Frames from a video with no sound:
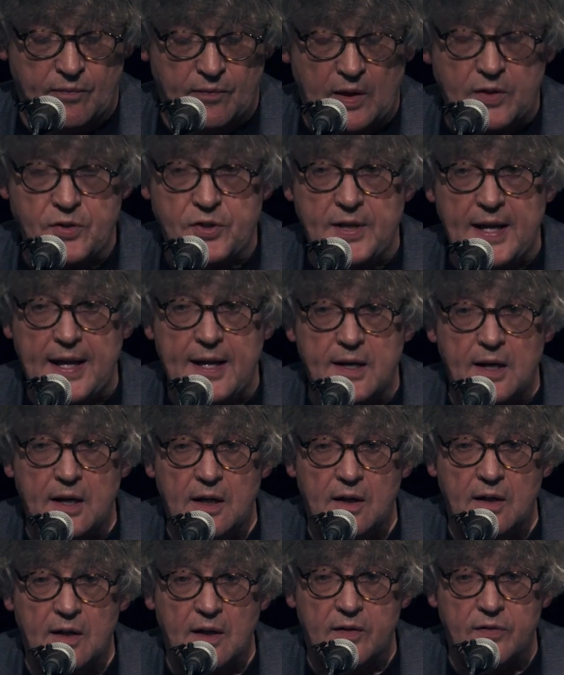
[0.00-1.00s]

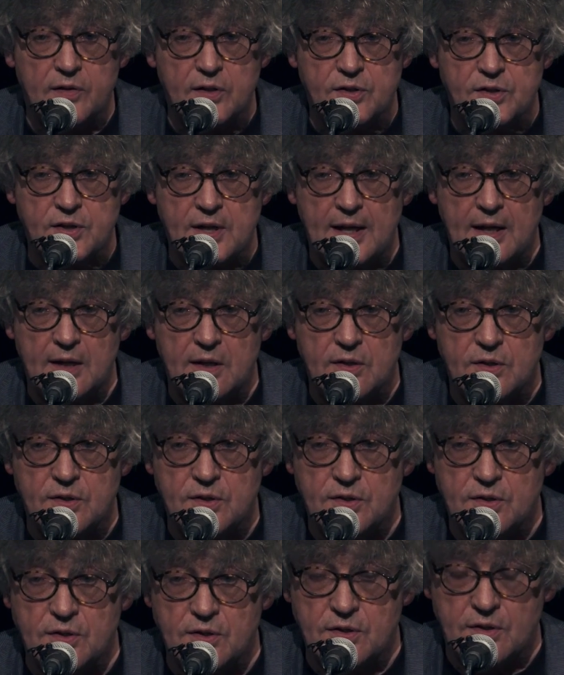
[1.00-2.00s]
Sadie and the
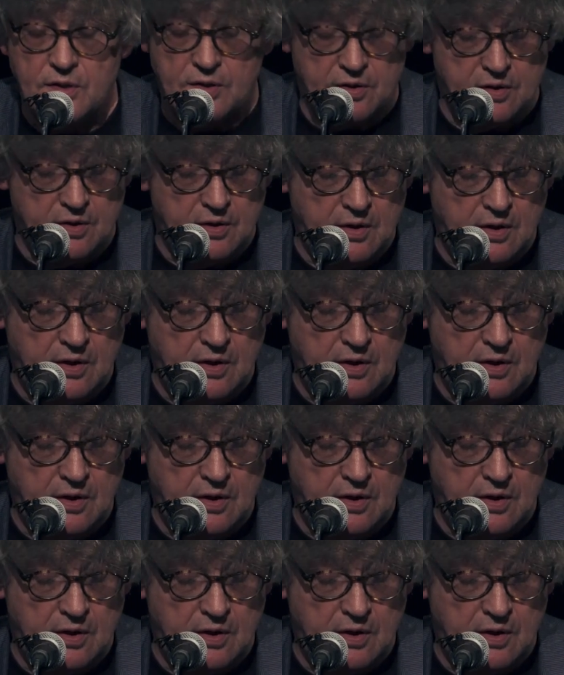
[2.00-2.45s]
Sadists